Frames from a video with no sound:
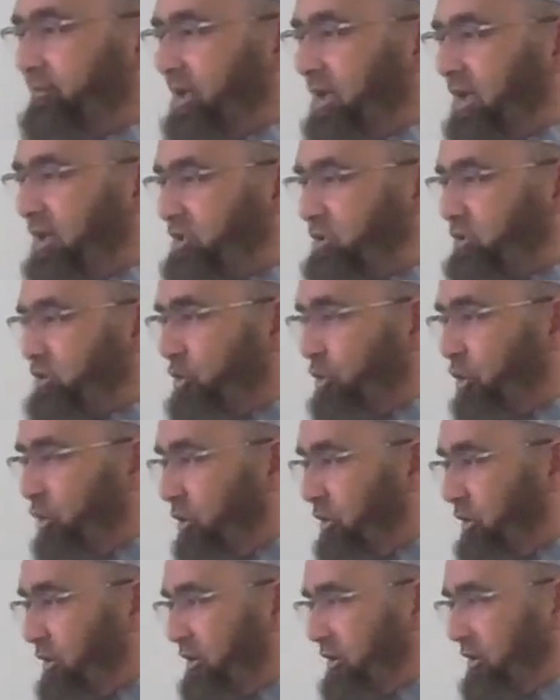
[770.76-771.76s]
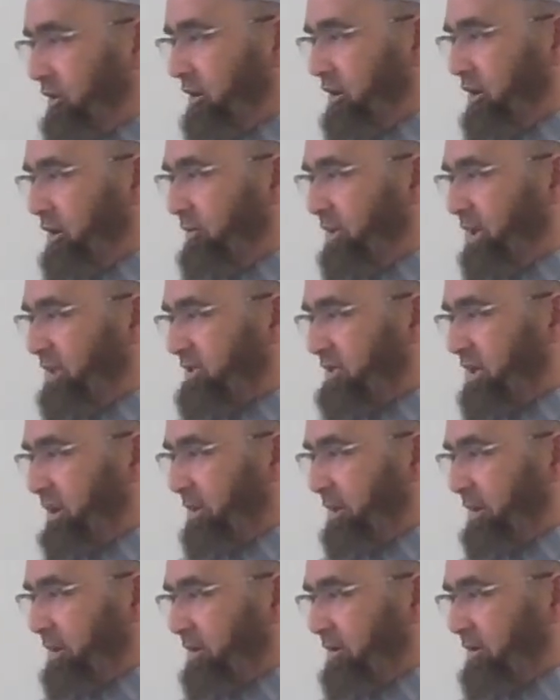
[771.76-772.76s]
stone on my
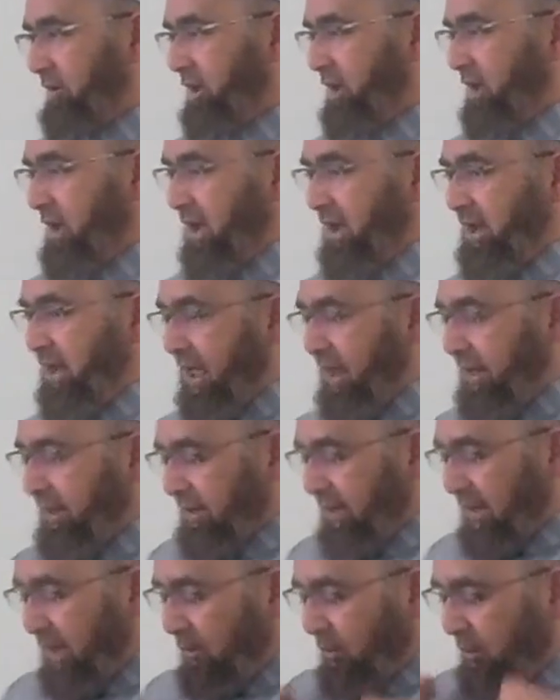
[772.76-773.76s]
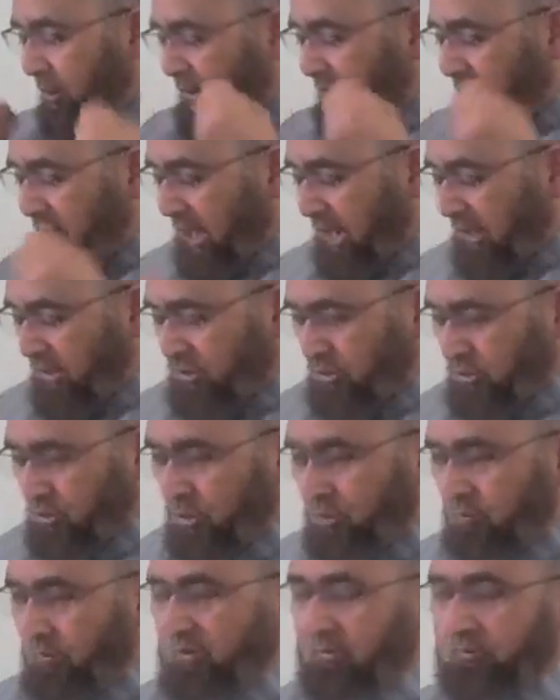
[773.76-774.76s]
stomach, and I had covered that
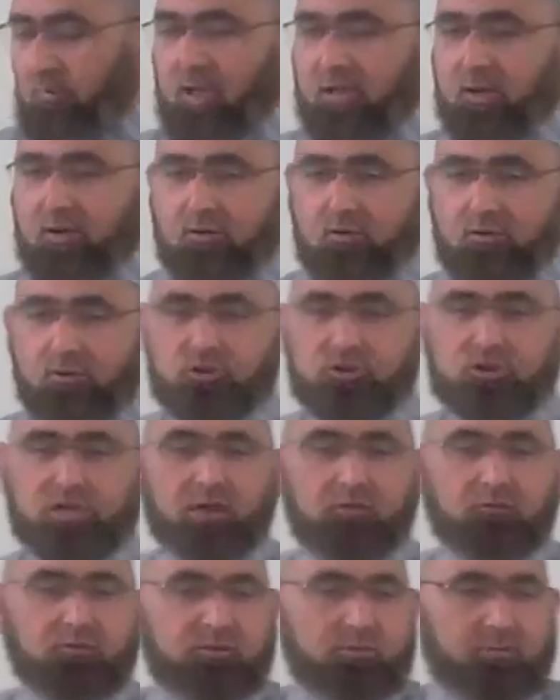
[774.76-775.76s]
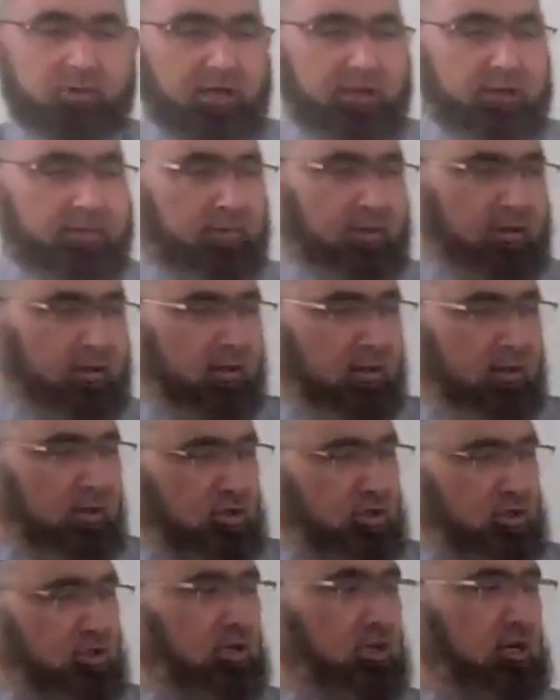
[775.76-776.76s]
stone with my kurta, with my
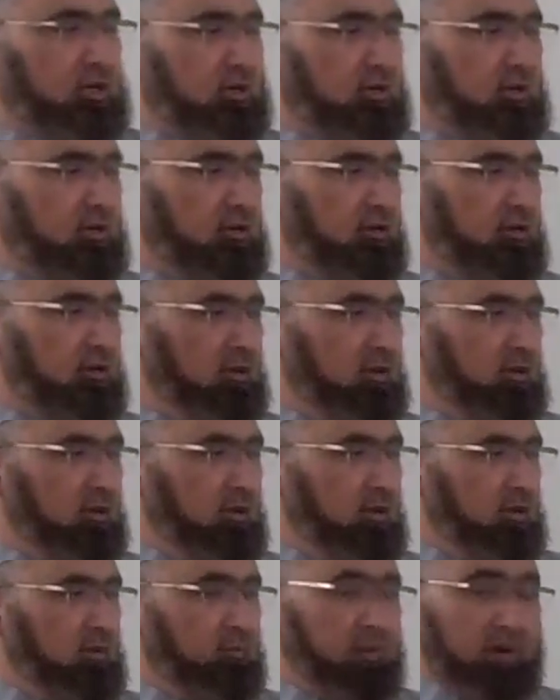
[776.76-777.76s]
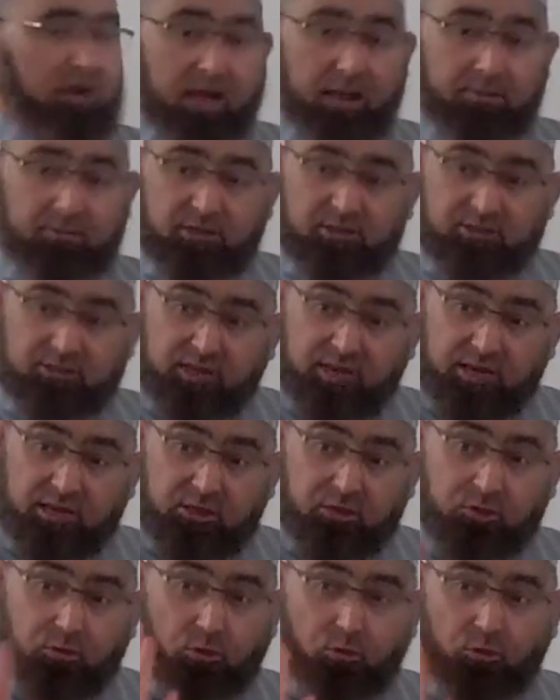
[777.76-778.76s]
shirt. But I'm just
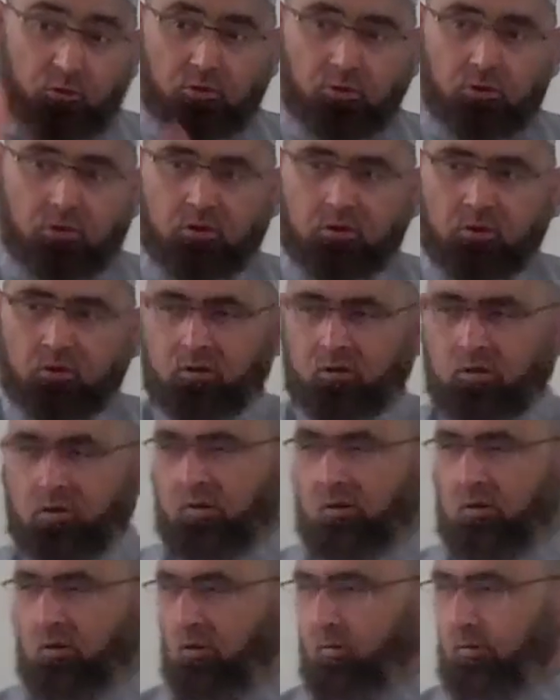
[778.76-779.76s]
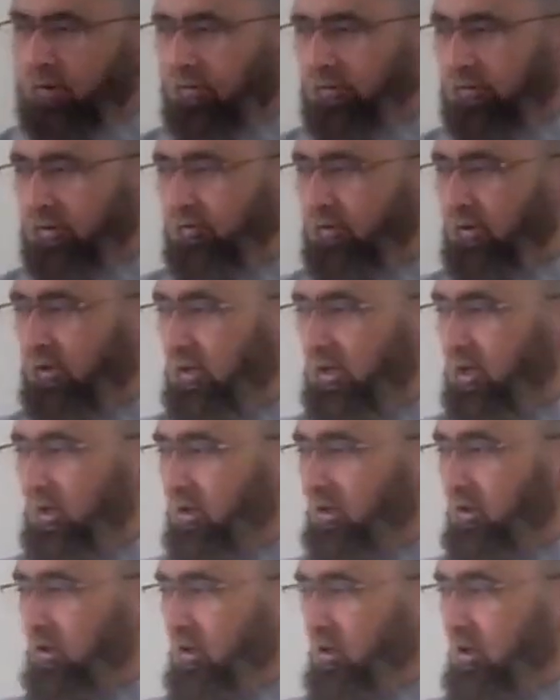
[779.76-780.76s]
telling you, O Prophet of
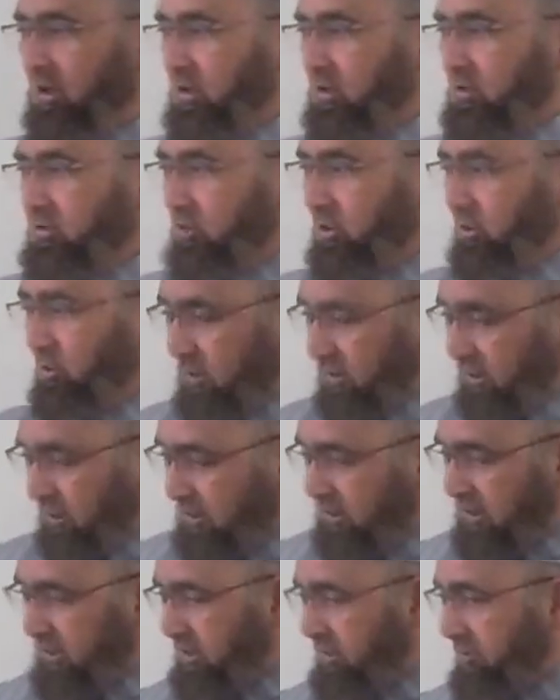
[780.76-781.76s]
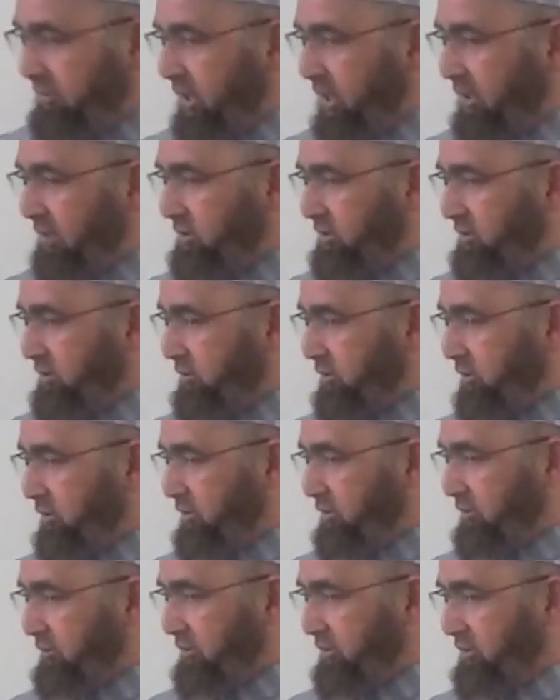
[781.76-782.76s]
Allah. So look, this is my
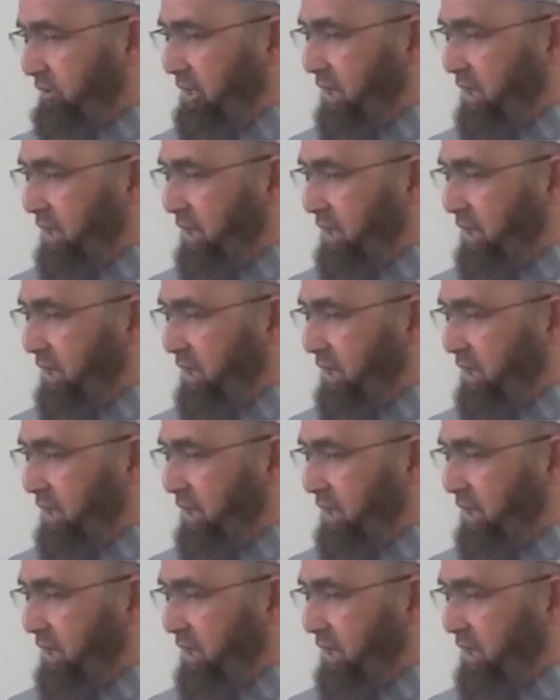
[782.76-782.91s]
stone. He